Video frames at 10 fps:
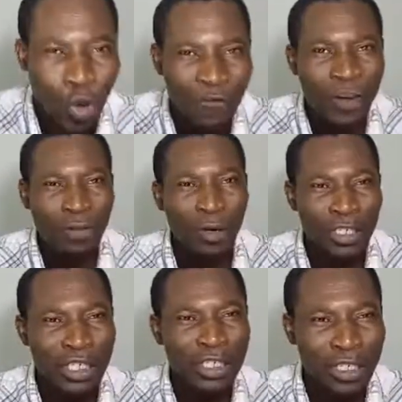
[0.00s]

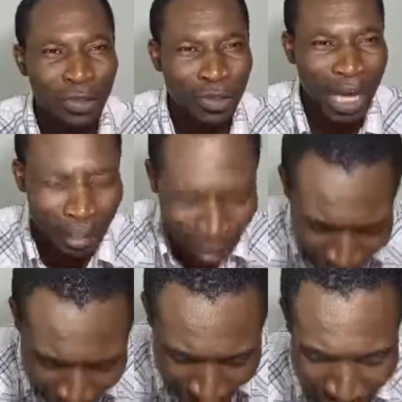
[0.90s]
everybody in the
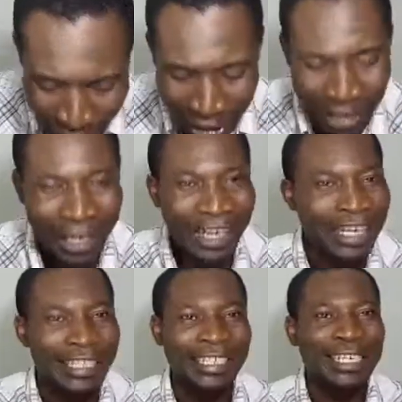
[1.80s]
society,
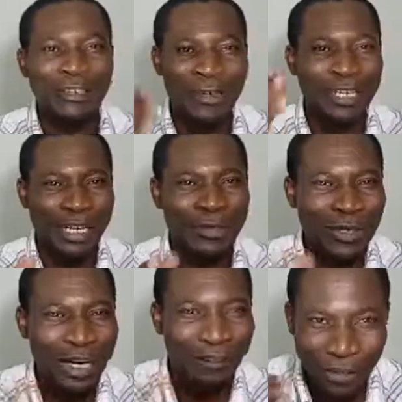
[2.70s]
and they know that you
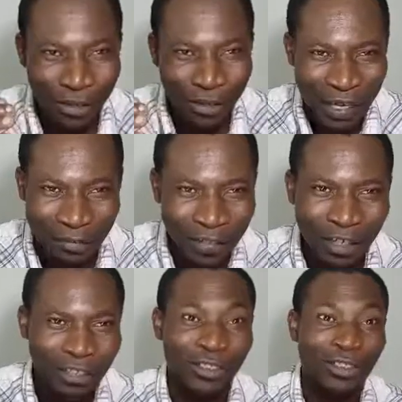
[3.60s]
have some
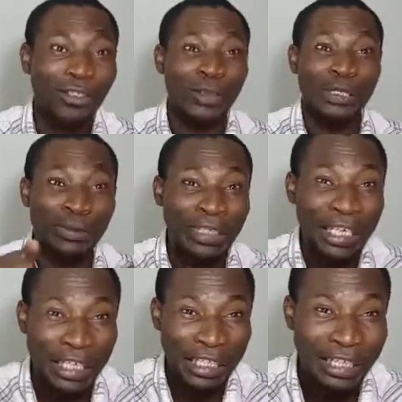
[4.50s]
5,000 on you. They will
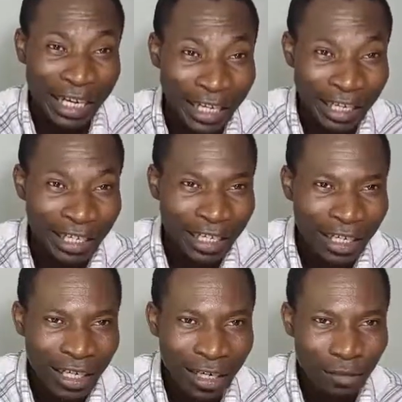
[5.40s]
take it
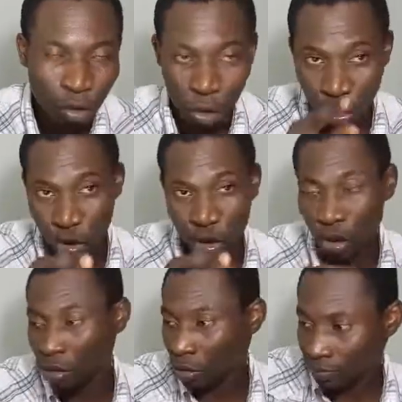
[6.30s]
because
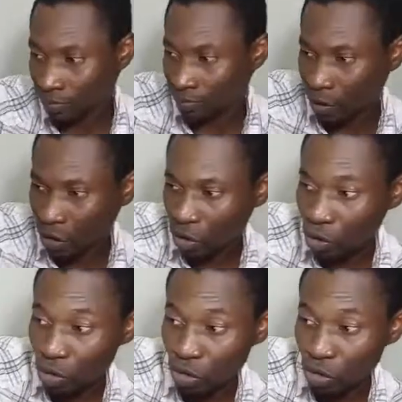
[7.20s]
you
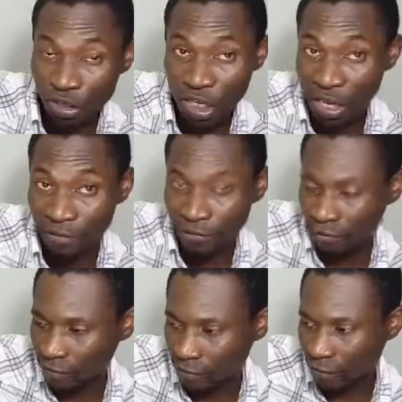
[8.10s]
yourself,
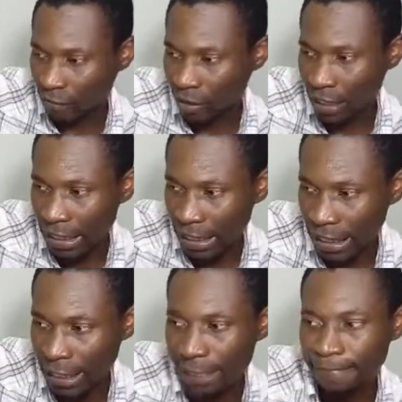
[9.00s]
you are
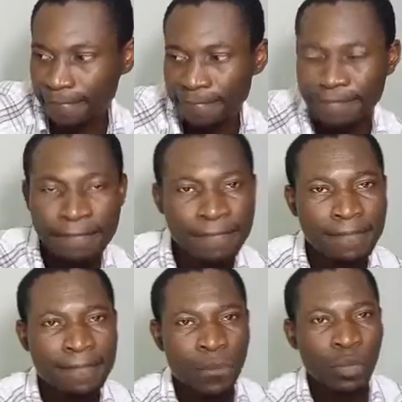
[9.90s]
greedy,
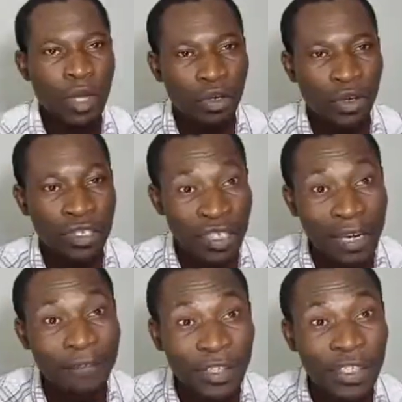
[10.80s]
you're
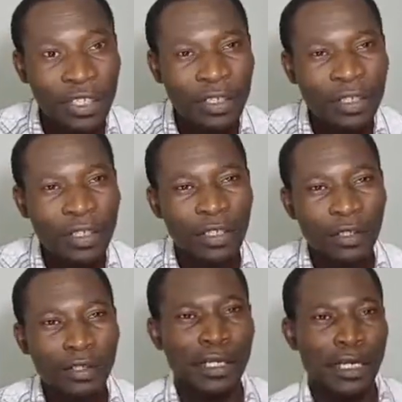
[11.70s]
selfish,
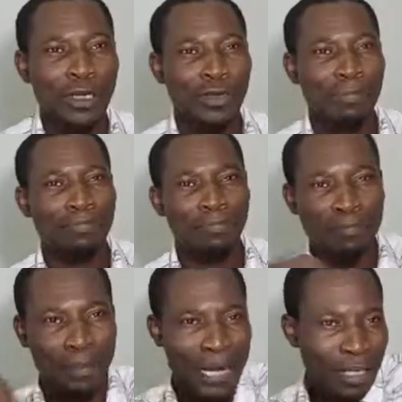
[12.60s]
and you're
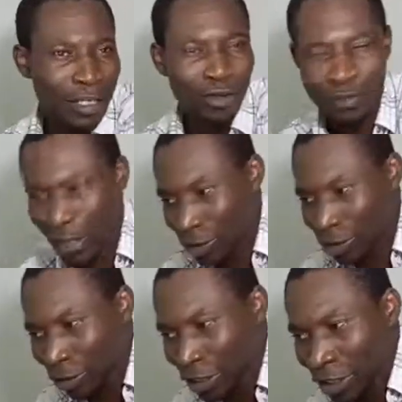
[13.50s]
prepared to be
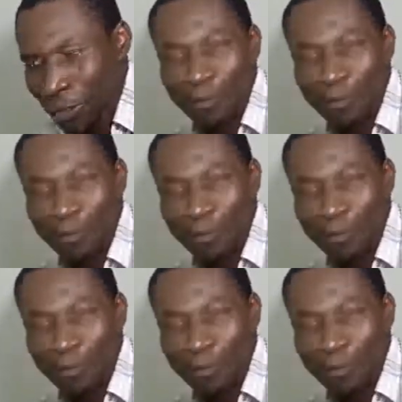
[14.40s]
dishonest.